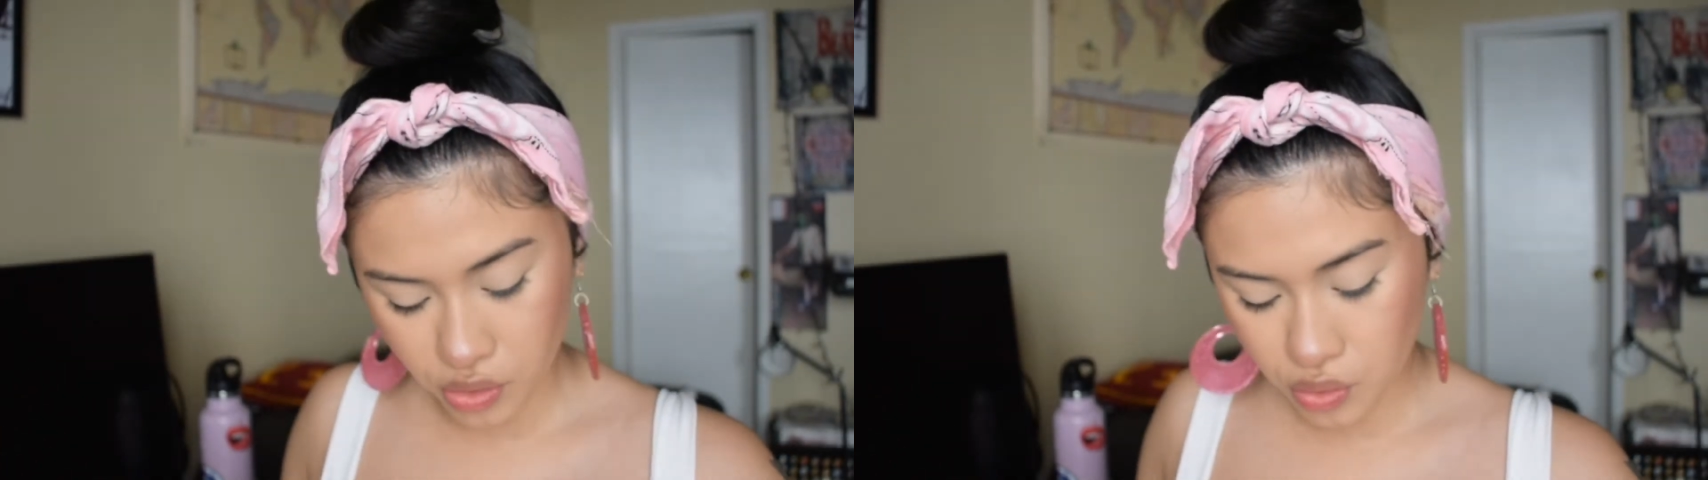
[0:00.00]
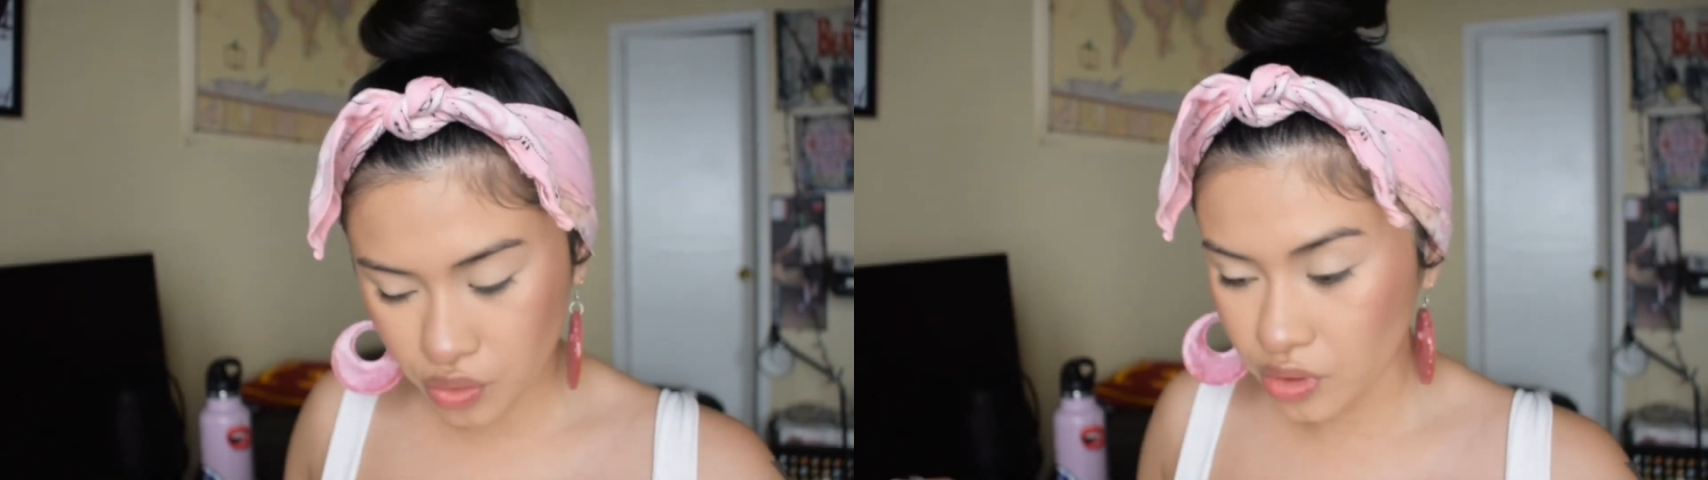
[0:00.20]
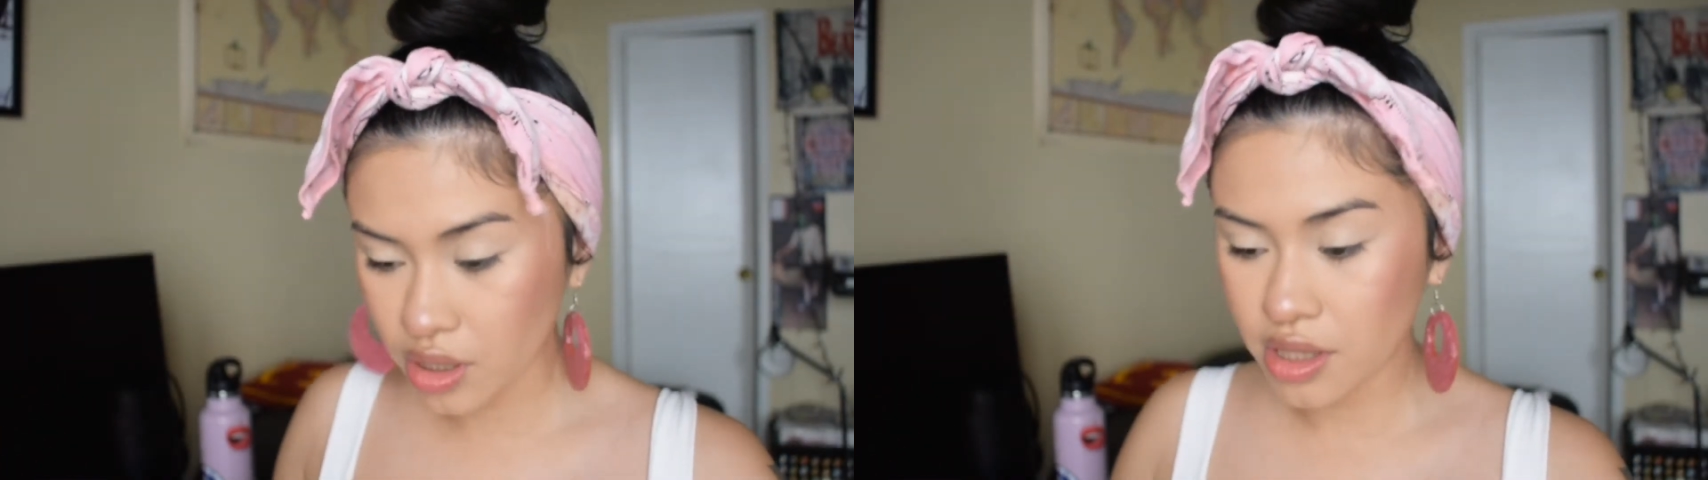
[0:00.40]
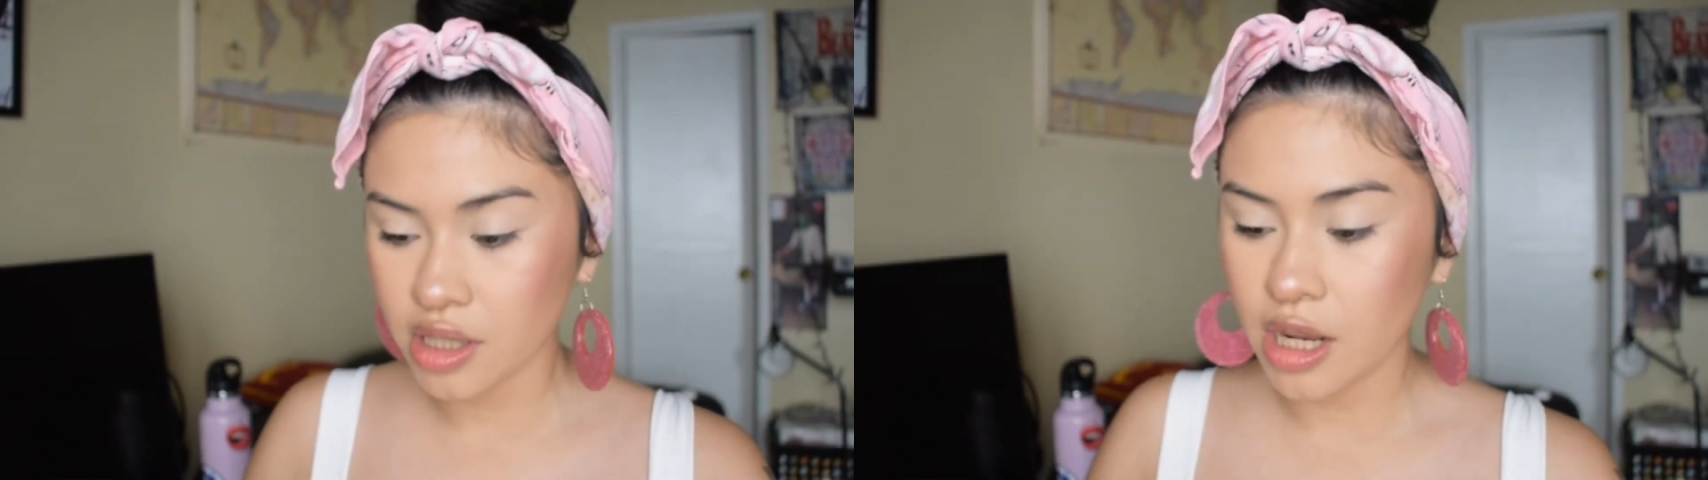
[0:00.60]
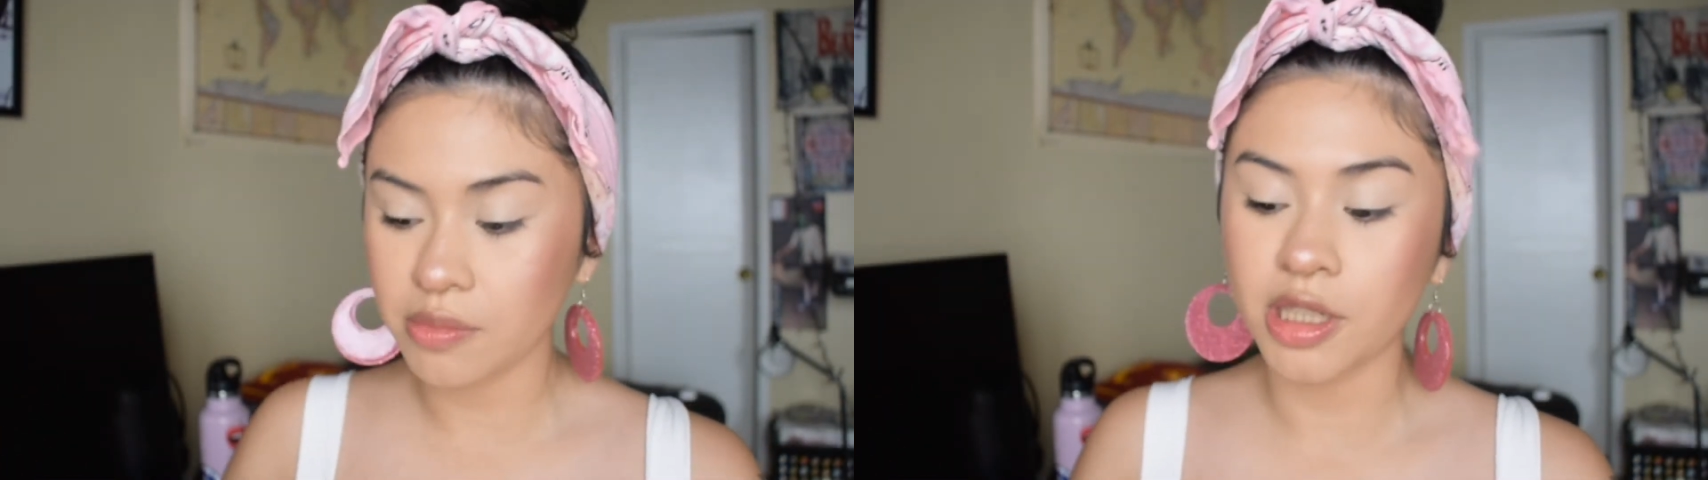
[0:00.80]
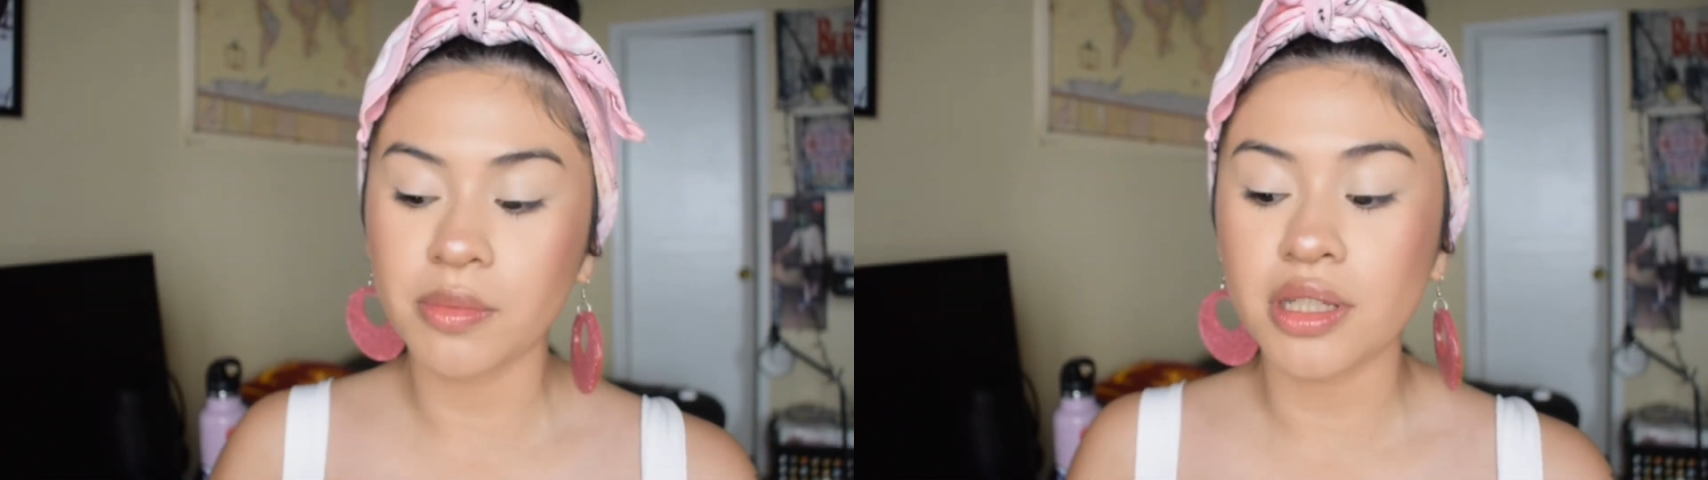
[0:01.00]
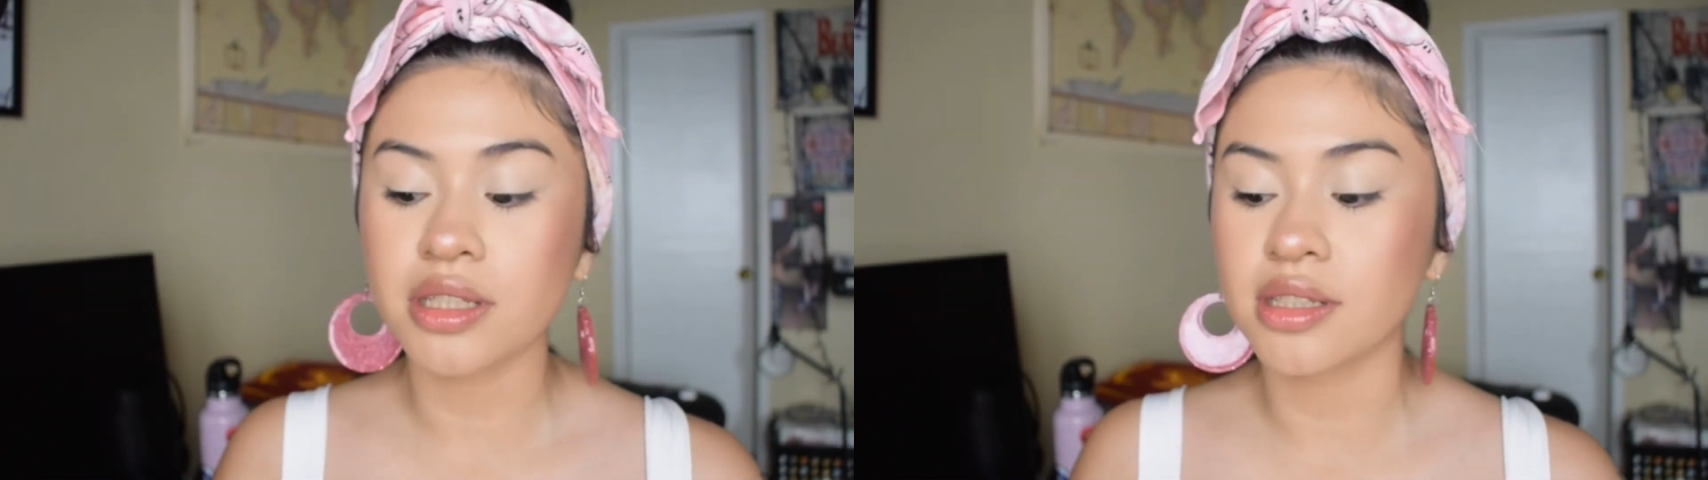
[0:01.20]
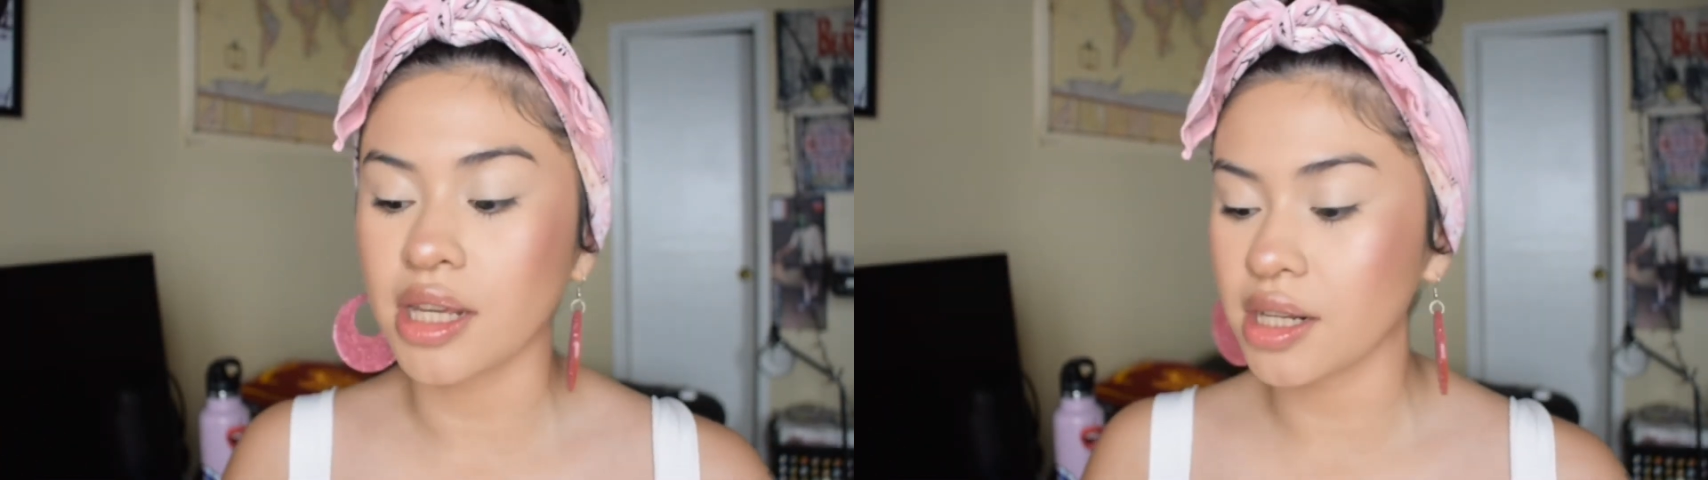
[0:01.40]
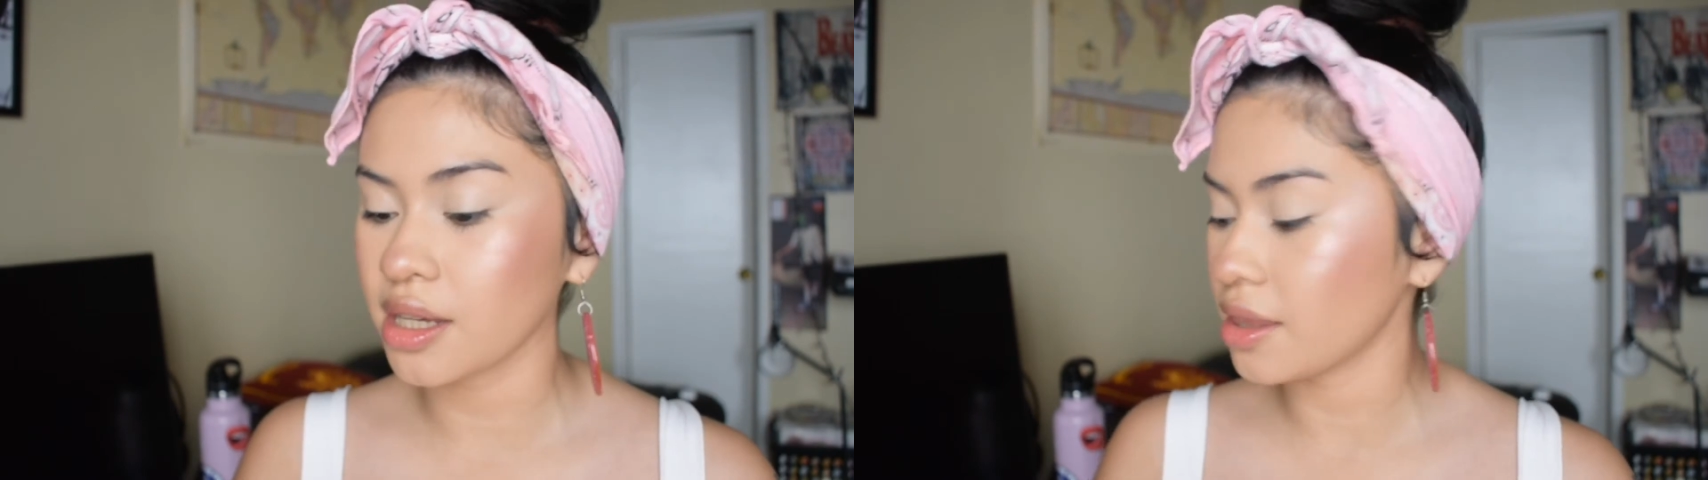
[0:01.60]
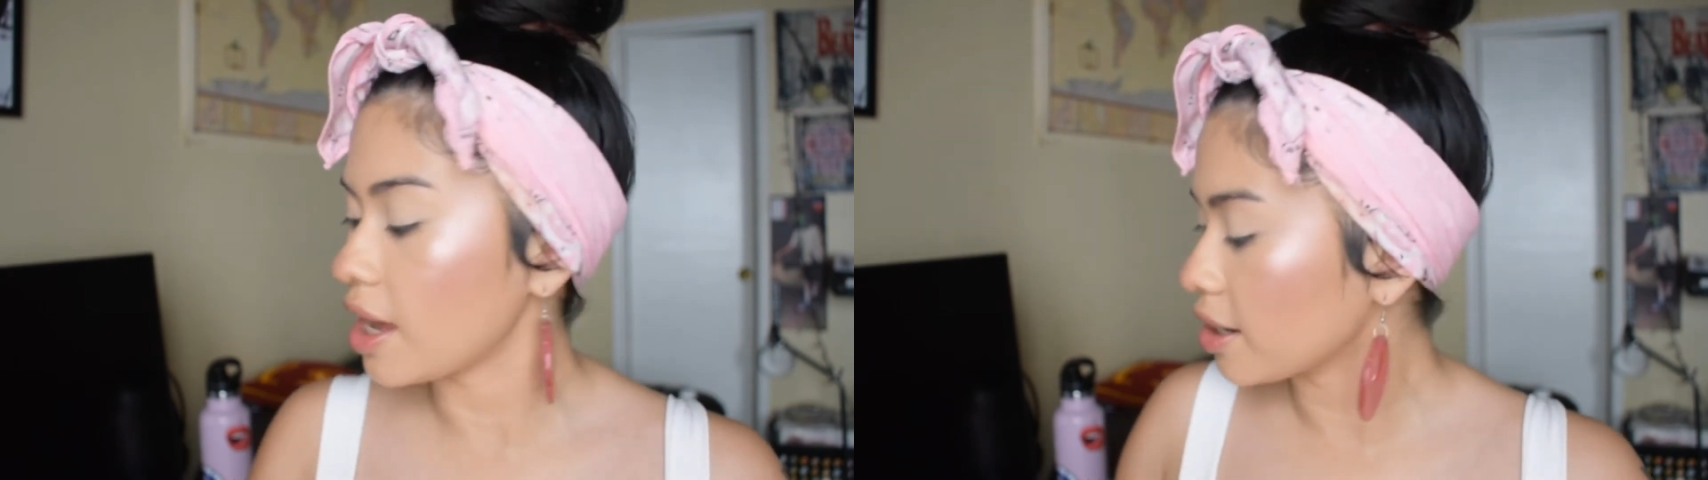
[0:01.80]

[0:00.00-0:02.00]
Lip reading: cool. And then I'm gonna be setting that